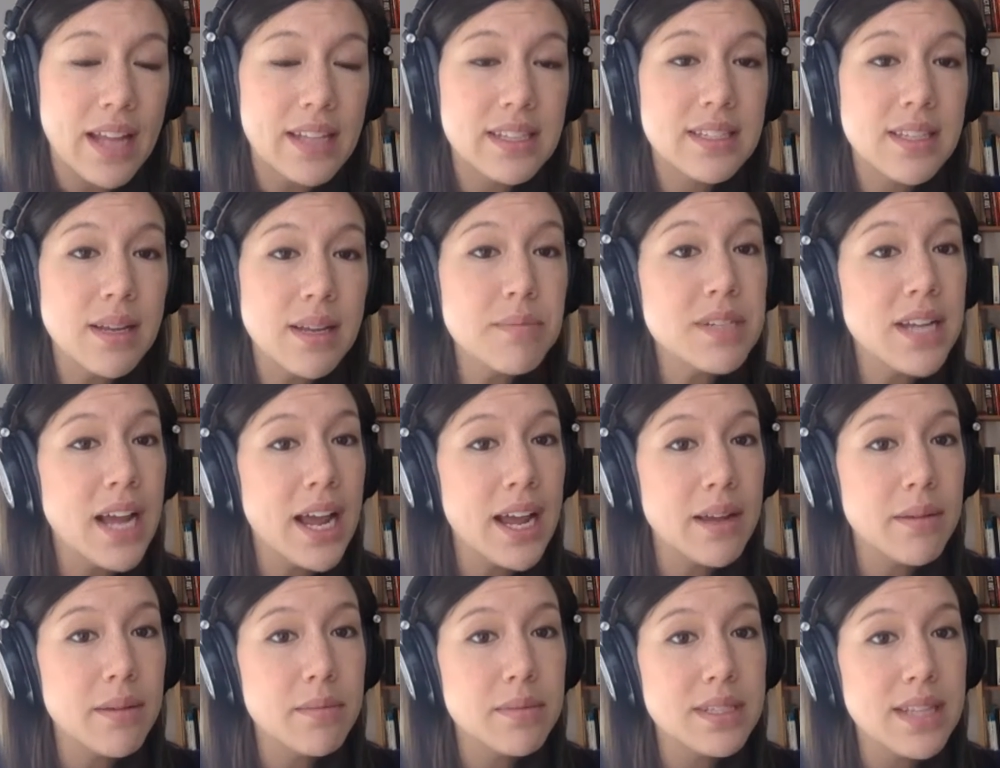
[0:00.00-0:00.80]
And
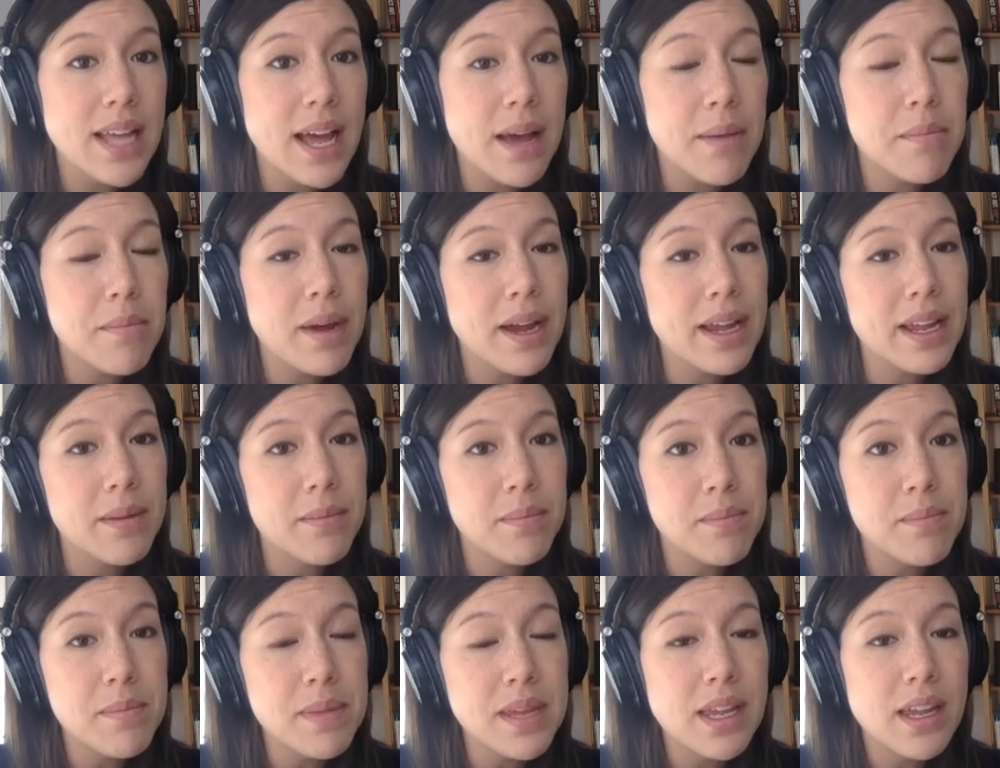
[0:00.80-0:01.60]
sometimes that
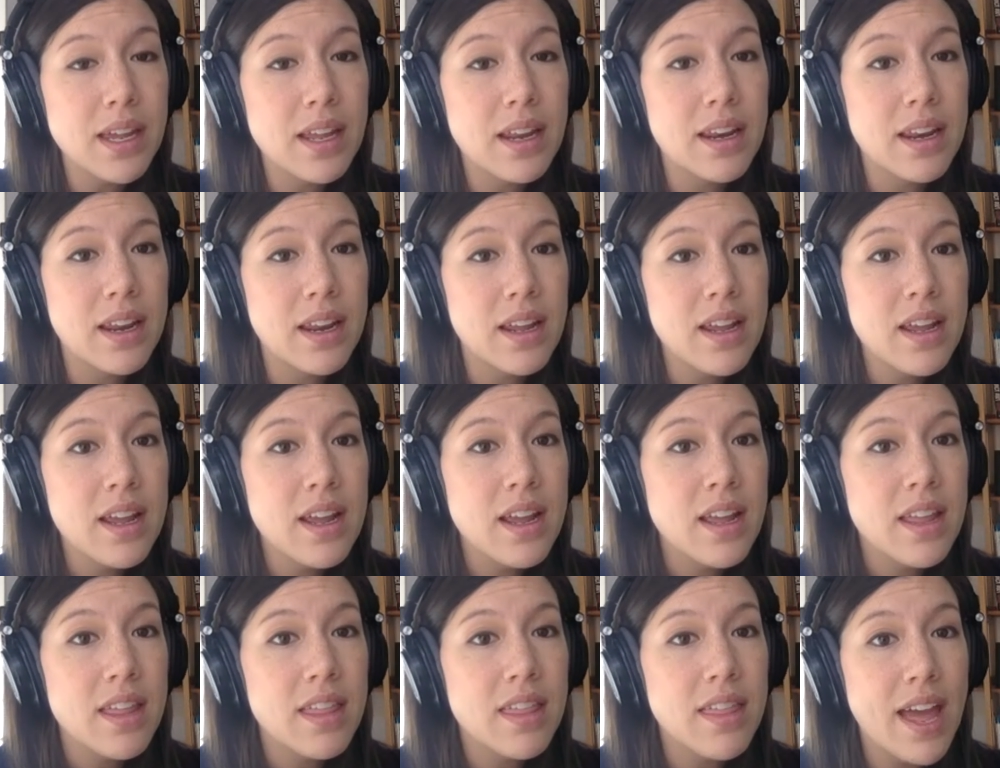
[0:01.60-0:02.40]
might mean
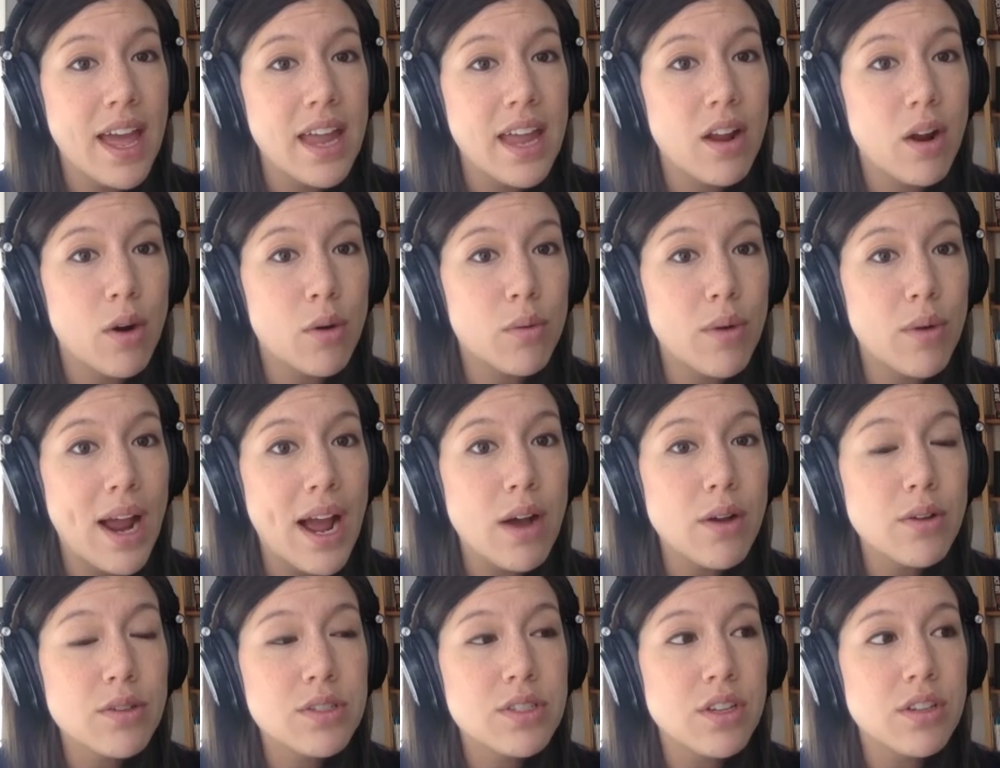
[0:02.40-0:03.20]
that
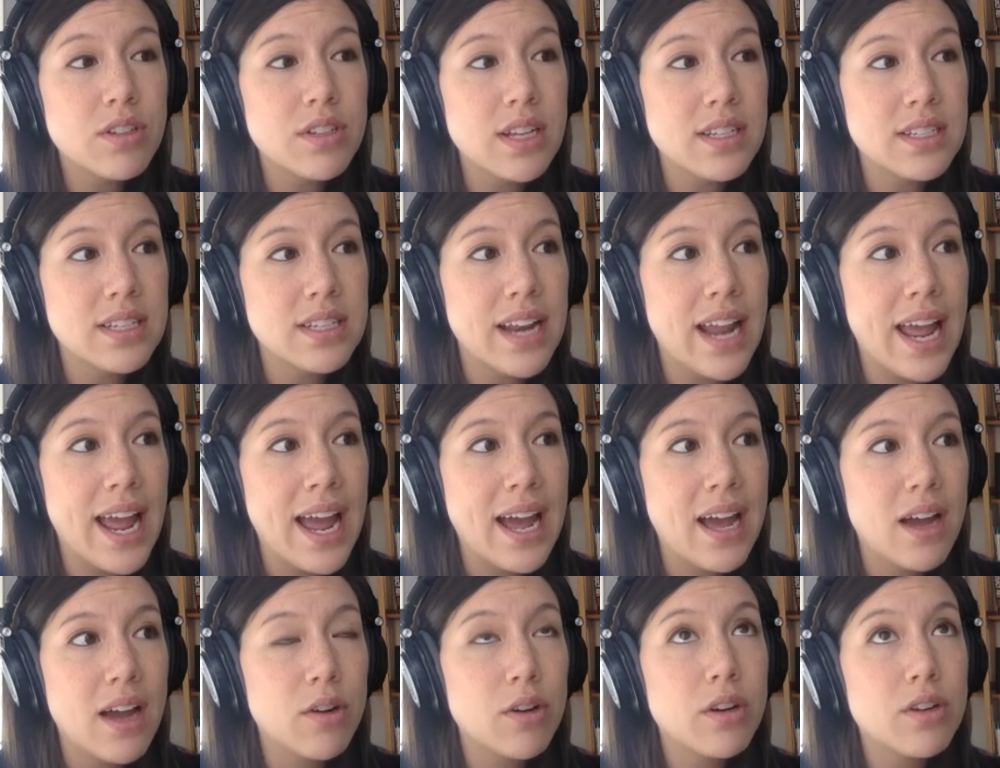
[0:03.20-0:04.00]
arousal doesn't
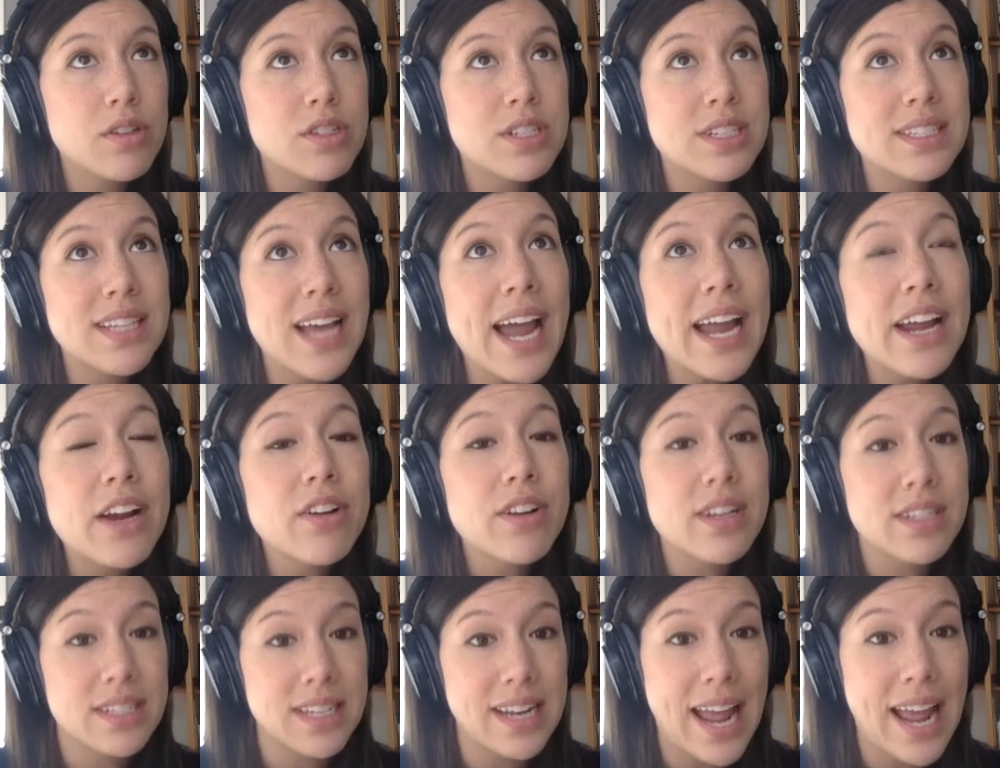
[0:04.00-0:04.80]
have or
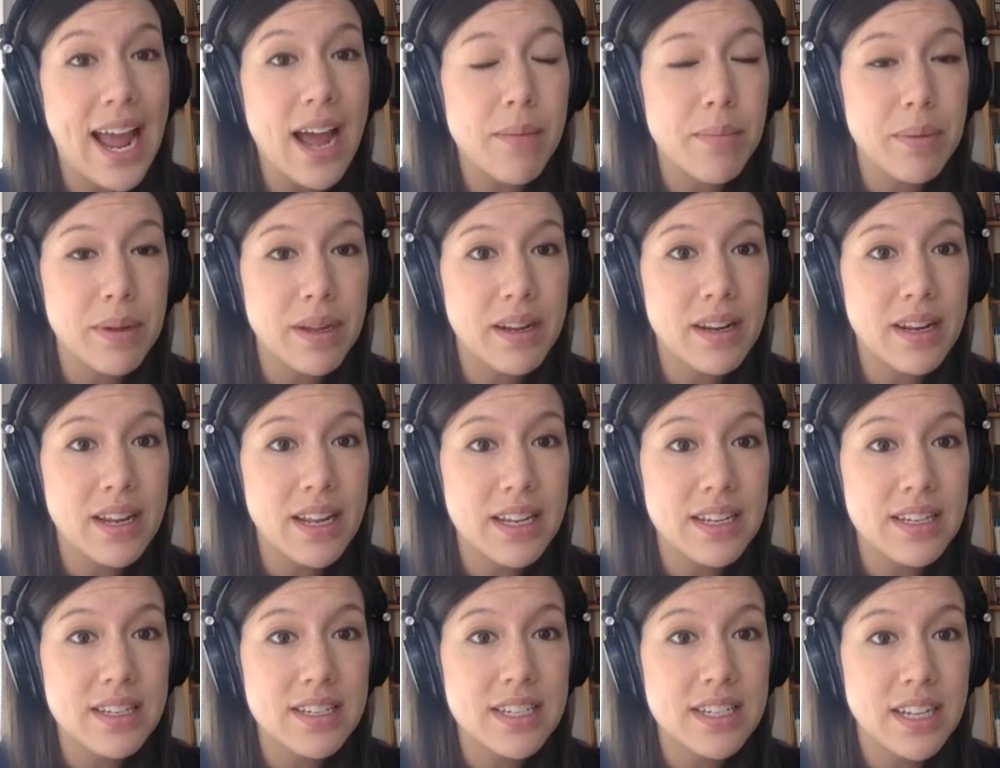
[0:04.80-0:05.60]
desire doesn't happen
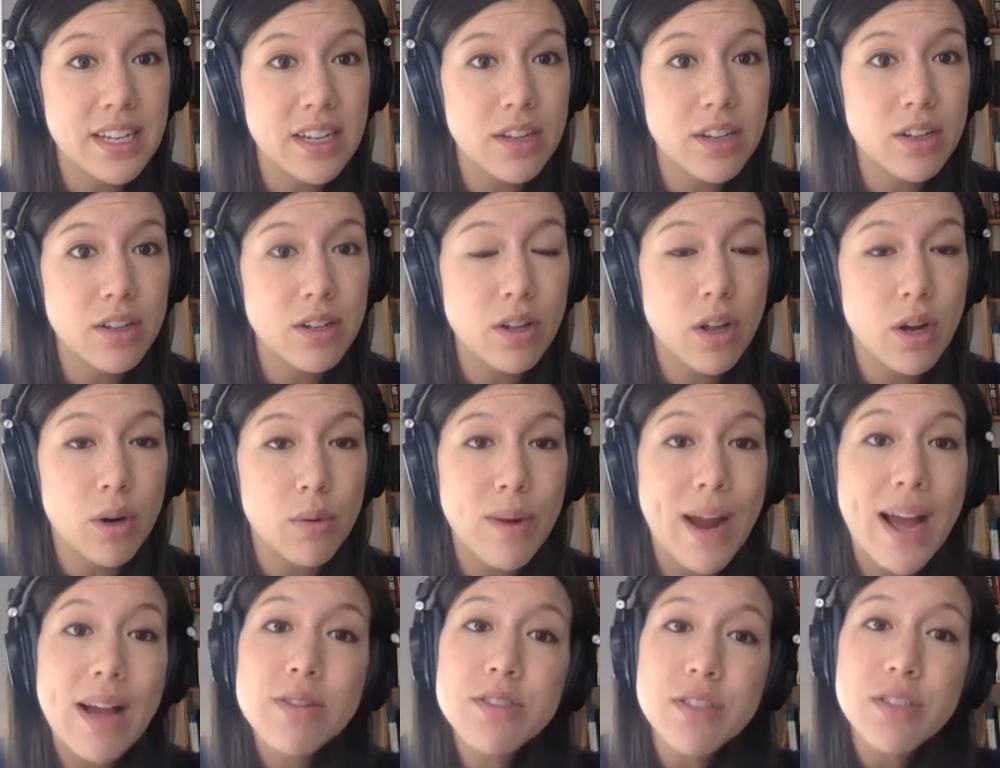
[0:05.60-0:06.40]
until
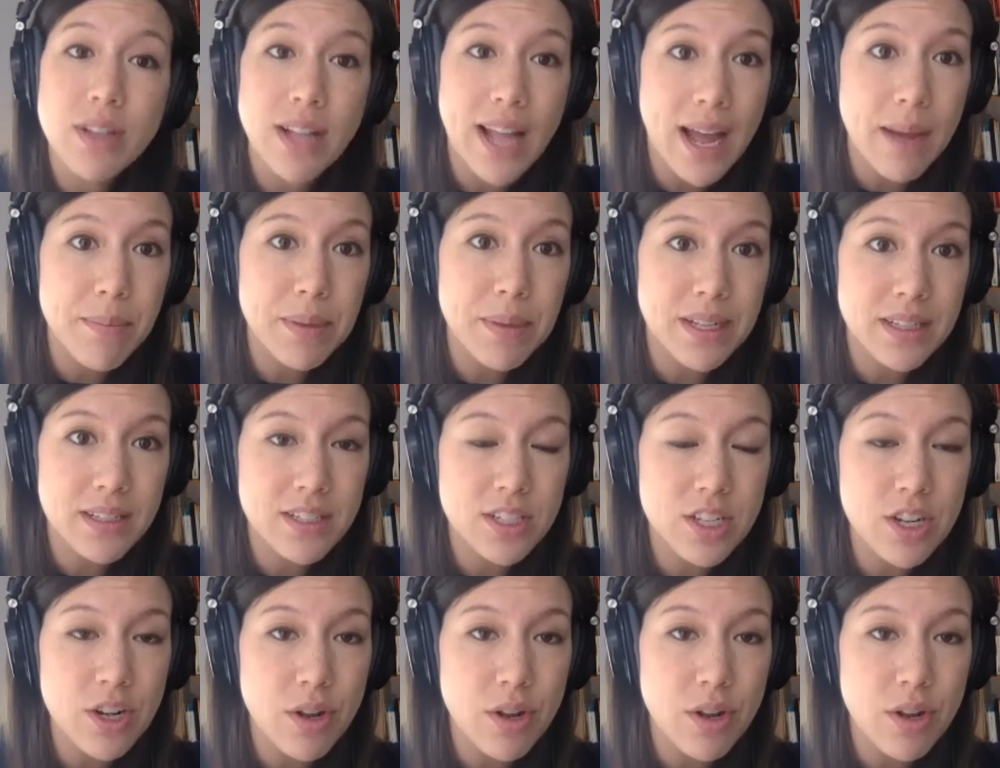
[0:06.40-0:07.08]
arousal happens.